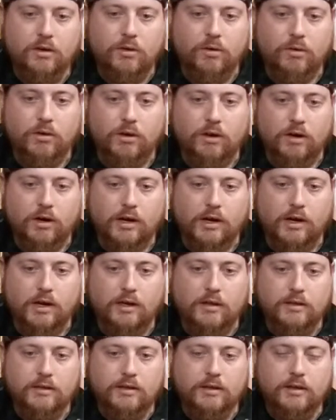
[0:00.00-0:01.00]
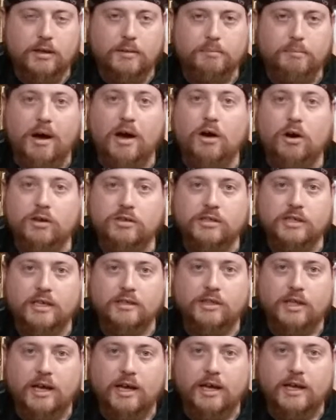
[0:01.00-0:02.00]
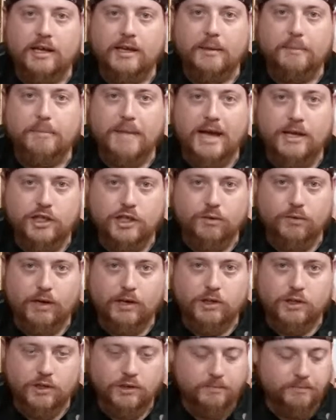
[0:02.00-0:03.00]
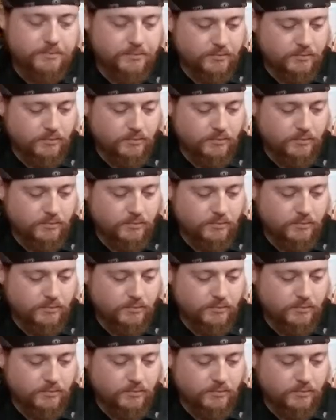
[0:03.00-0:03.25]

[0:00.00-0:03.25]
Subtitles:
or Mahou Sentai Magiranger.